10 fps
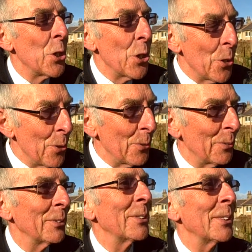No,
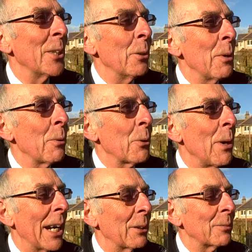we were
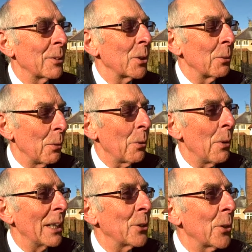quite
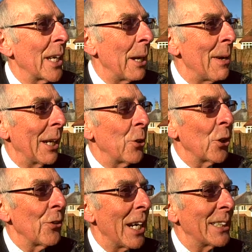okay. We had
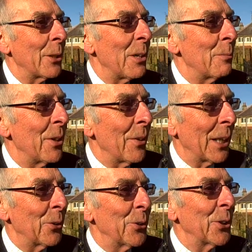all the right equipment,
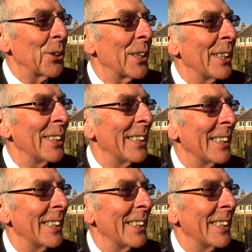thank goodness.